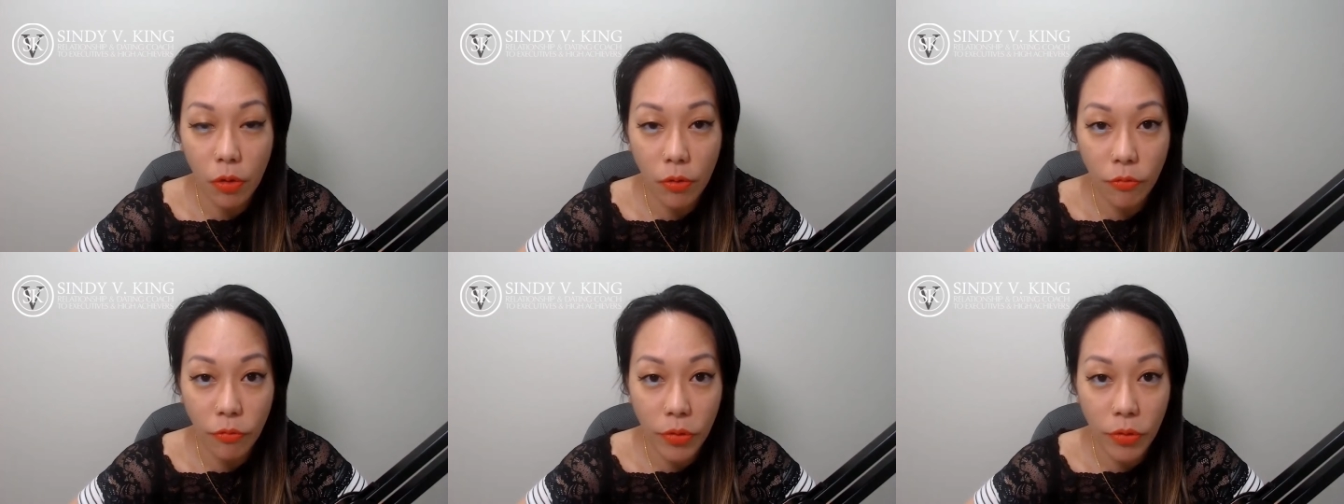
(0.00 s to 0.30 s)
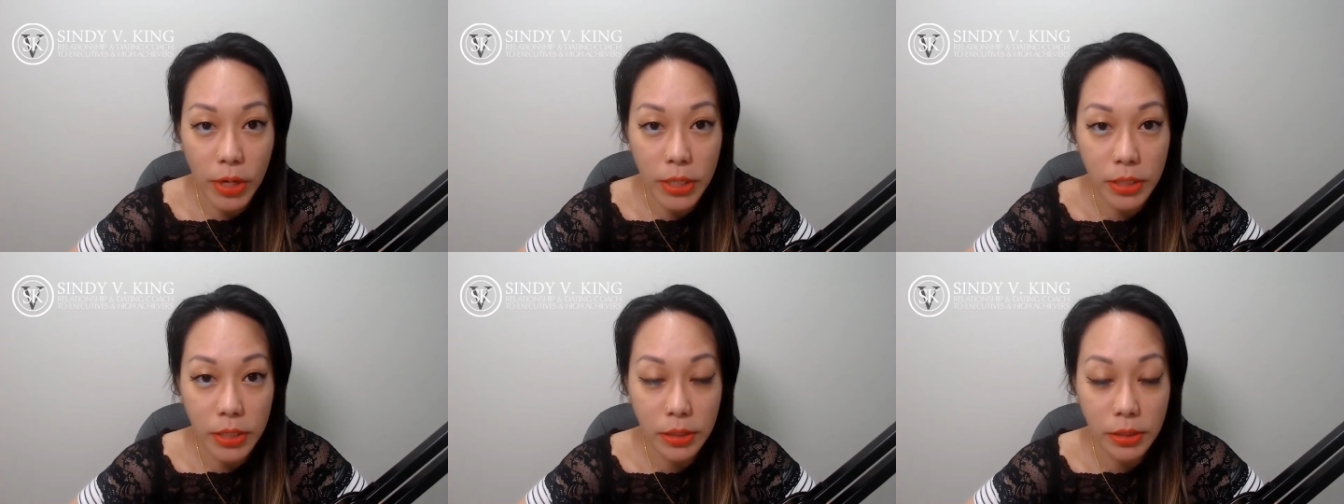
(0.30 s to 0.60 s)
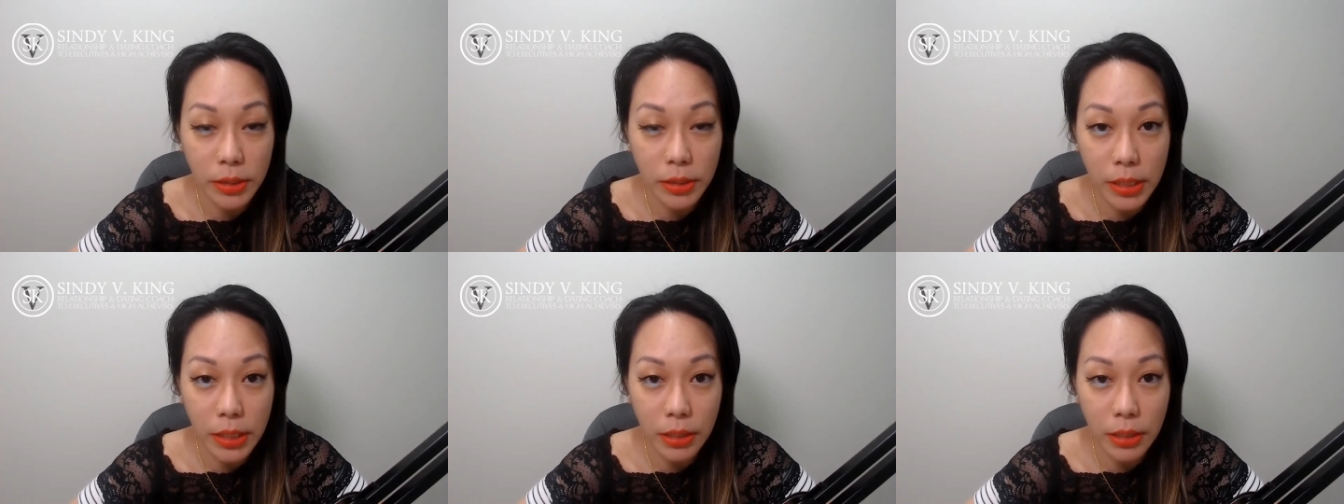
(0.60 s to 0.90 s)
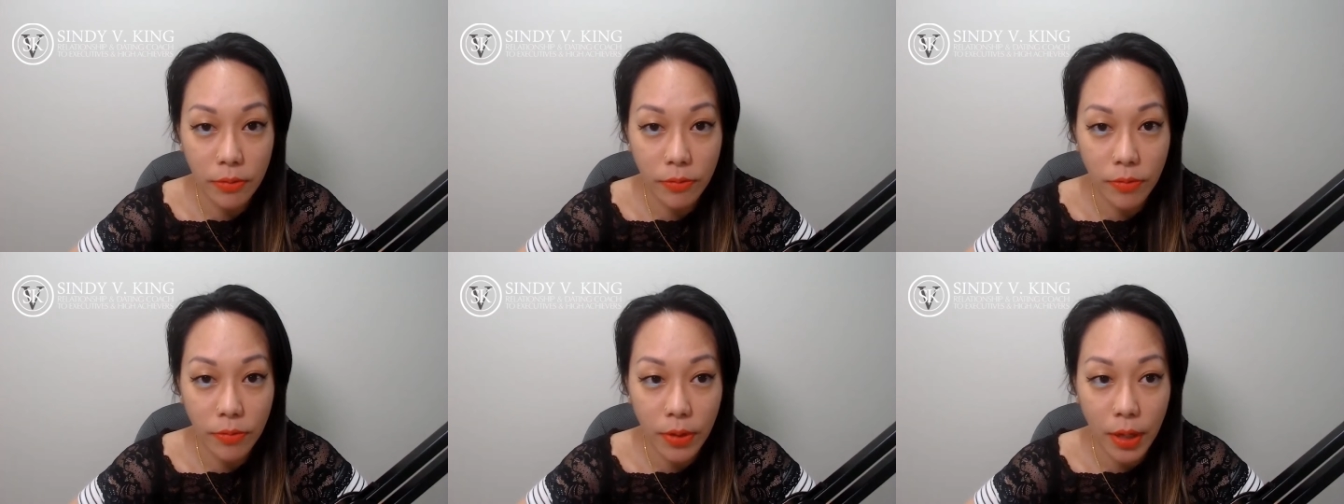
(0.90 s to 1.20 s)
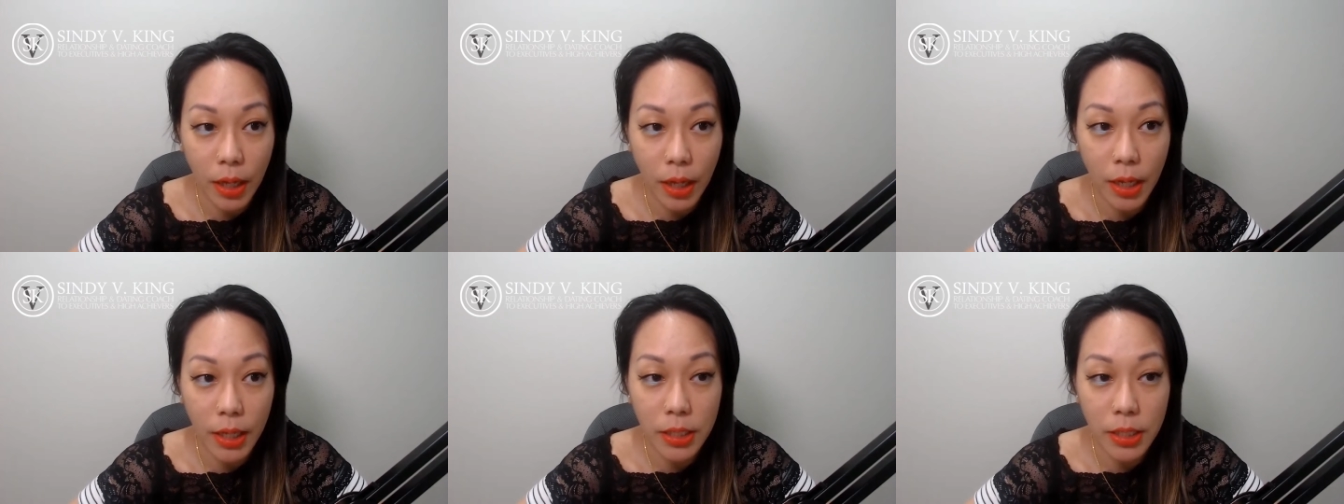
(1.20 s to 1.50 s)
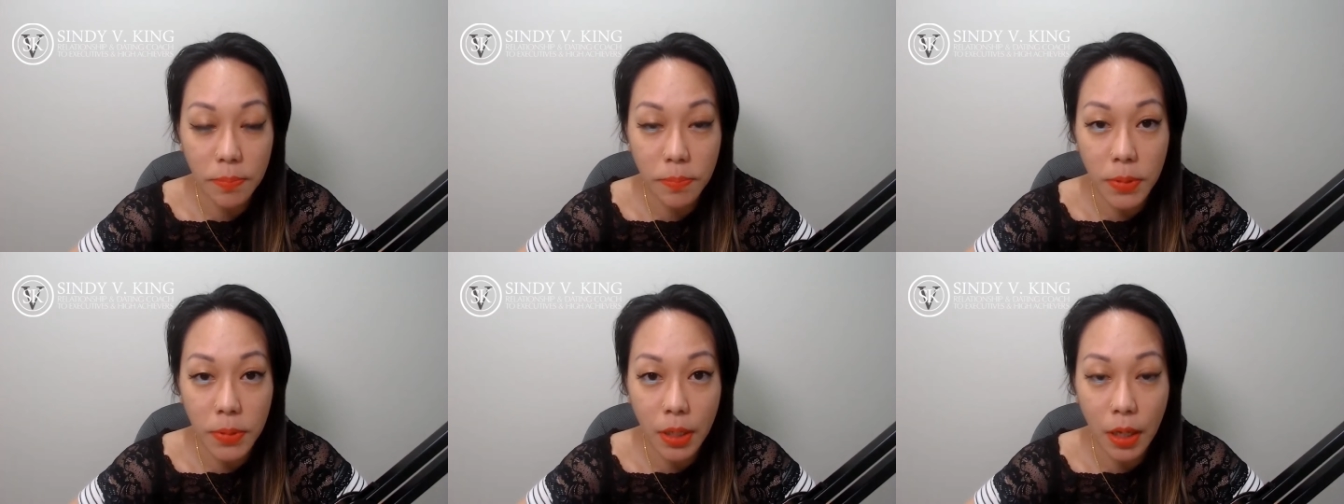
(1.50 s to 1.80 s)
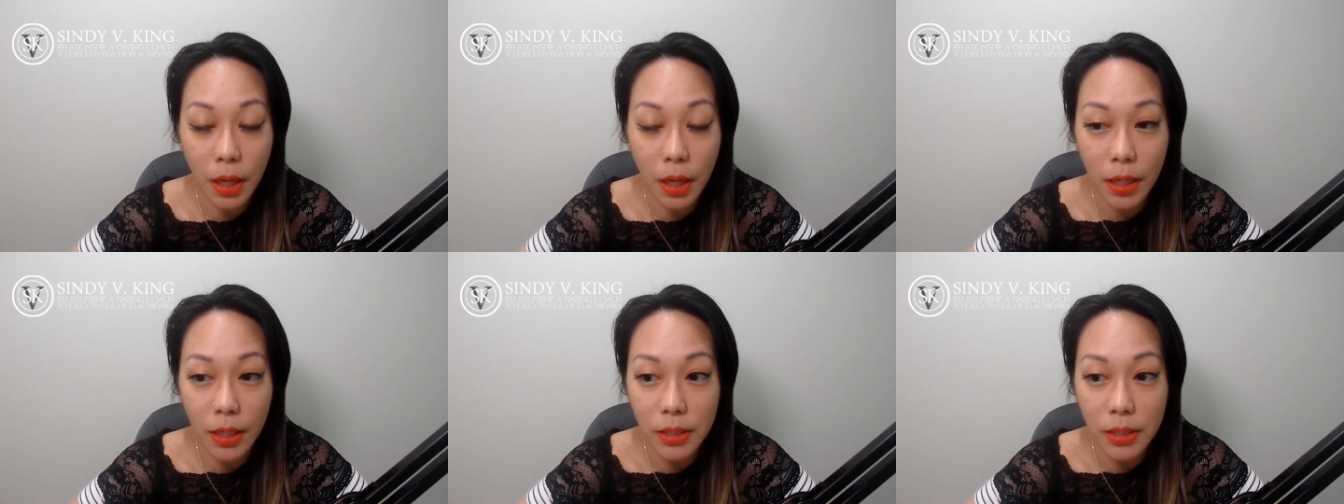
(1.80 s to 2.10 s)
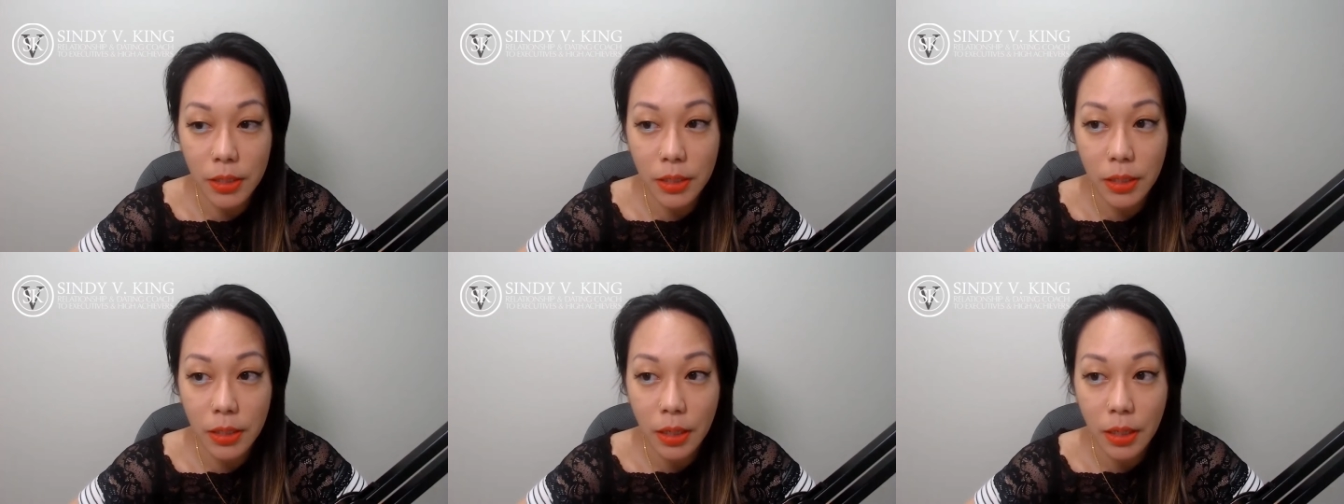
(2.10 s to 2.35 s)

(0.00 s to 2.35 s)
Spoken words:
afraid to leave is because